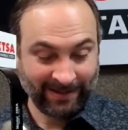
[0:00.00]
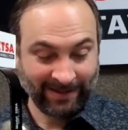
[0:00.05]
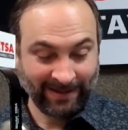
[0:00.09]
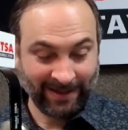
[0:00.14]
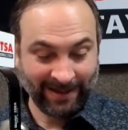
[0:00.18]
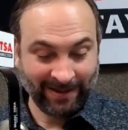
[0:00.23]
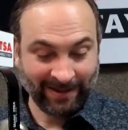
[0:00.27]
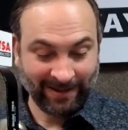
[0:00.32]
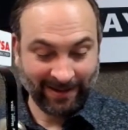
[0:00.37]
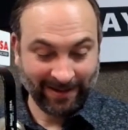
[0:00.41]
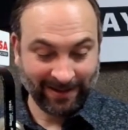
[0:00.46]
All
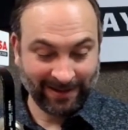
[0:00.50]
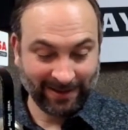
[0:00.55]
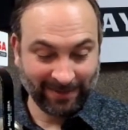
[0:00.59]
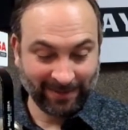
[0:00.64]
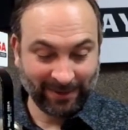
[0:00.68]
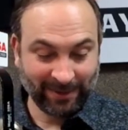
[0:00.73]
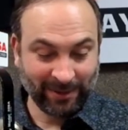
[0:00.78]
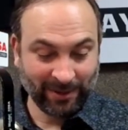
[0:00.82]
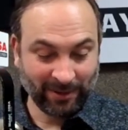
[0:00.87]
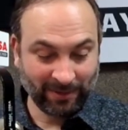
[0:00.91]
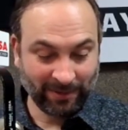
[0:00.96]
right, awesome.
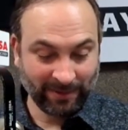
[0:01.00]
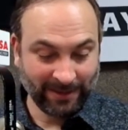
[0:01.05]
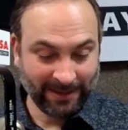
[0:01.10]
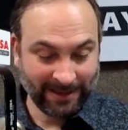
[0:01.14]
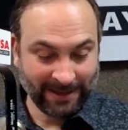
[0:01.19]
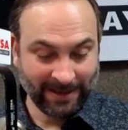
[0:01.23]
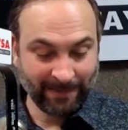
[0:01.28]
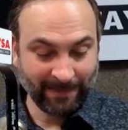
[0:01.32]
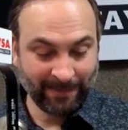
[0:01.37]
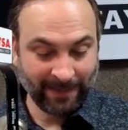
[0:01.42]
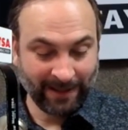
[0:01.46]
So
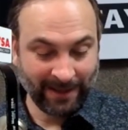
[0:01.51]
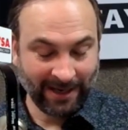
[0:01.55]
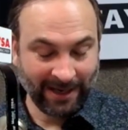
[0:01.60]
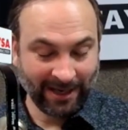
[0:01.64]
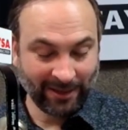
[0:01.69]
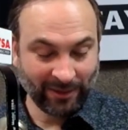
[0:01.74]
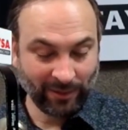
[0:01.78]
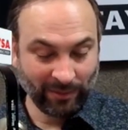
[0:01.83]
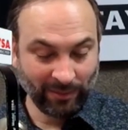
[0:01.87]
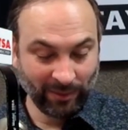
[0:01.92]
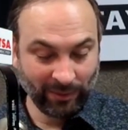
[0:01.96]

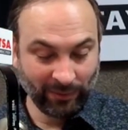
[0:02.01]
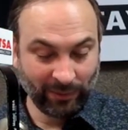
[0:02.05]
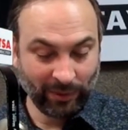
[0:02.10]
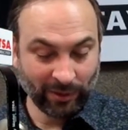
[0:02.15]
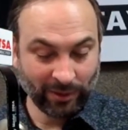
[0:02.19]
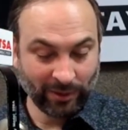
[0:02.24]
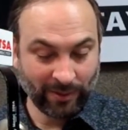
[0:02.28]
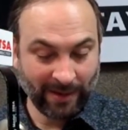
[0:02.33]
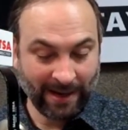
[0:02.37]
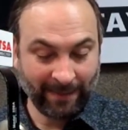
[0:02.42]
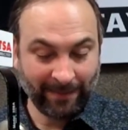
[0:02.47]
as we move
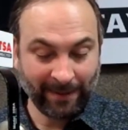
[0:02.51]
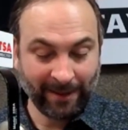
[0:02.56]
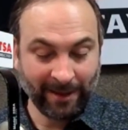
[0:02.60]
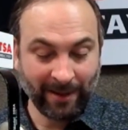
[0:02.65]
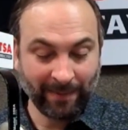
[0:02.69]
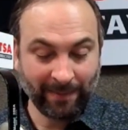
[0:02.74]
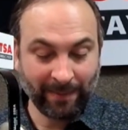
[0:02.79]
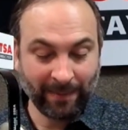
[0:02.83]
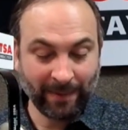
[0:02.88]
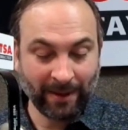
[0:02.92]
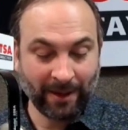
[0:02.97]
towards wrapping
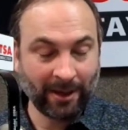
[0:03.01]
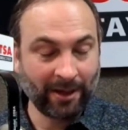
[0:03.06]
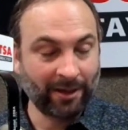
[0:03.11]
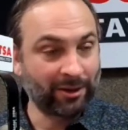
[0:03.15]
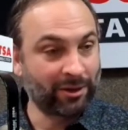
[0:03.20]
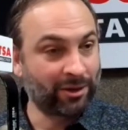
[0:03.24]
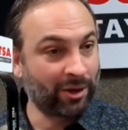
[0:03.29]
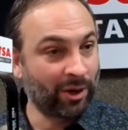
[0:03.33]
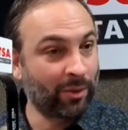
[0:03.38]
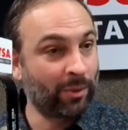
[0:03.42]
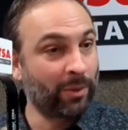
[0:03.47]
up on the
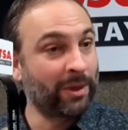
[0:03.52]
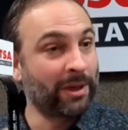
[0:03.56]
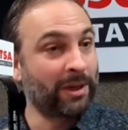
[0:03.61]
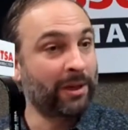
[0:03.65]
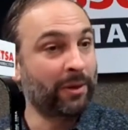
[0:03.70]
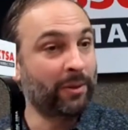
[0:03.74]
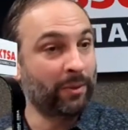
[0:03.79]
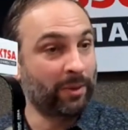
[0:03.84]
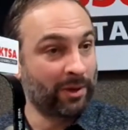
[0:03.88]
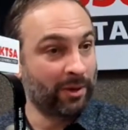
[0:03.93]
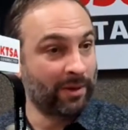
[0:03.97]
show, we
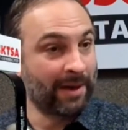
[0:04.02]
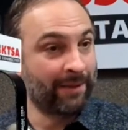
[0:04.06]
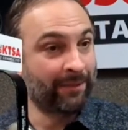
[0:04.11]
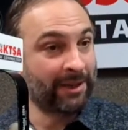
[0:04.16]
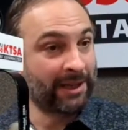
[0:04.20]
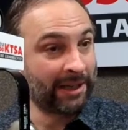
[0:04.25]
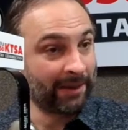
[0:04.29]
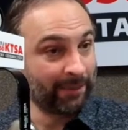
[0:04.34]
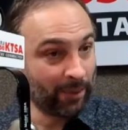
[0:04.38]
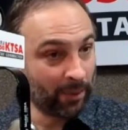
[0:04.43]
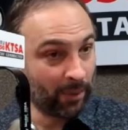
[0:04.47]
do have a
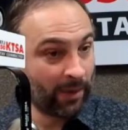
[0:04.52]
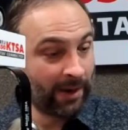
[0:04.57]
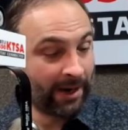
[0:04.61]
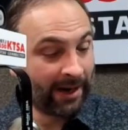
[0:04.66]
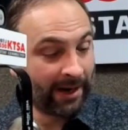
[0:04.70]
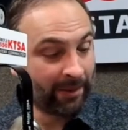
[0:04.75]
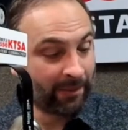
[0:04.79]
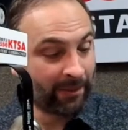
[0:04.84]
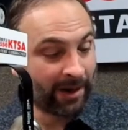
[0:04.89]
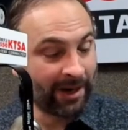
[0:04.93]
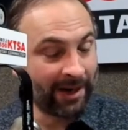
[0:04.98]

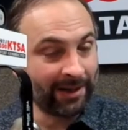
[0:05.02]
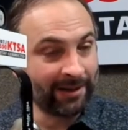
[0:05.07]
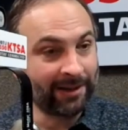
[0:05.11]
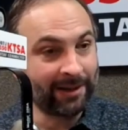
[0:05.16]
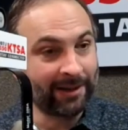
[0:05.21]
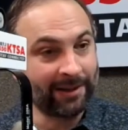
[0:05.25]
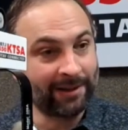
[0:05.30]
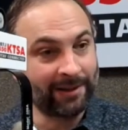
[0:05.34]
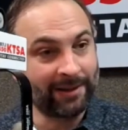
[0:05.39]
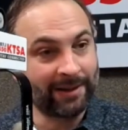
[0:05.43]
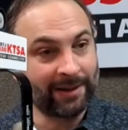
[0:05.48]
giveaway, right?
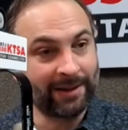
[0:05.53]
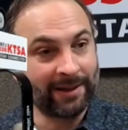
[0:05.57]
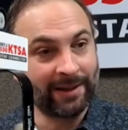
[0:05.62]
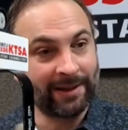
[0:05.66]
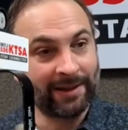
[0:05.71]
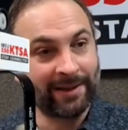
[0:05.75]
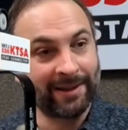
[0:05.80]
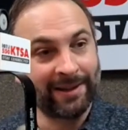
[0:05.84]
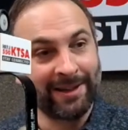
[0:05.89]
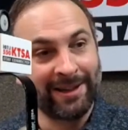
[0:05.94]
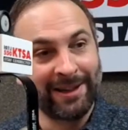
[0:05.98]

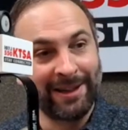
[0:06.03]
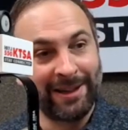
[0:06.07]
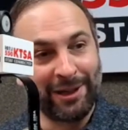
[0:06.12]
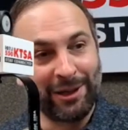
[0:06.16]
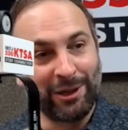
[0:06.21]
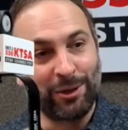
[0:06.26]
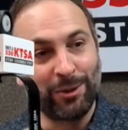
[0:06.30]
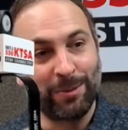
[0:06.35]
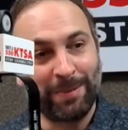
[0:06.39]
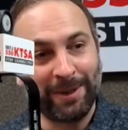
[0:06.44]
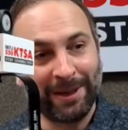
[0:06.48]
That
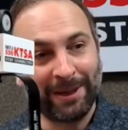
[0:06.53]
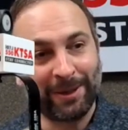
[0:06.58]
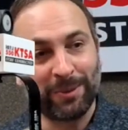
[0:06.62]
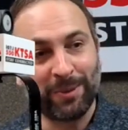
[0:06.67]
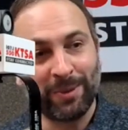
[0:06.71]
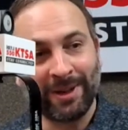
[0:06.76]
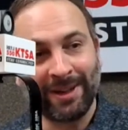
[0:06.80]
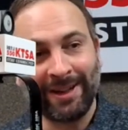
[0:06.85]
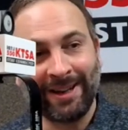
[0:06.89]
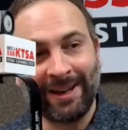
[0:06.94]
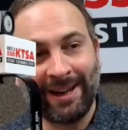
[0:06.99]
you pick
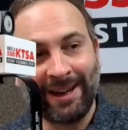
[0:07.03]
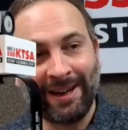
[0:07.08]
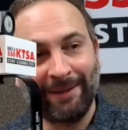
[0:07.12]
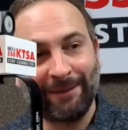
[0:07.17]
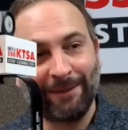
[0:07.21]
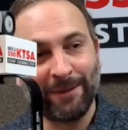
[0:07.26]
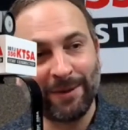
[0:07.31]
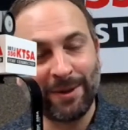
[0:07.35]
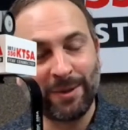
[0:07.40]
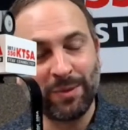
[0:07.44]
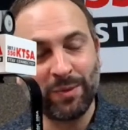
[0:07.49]
one every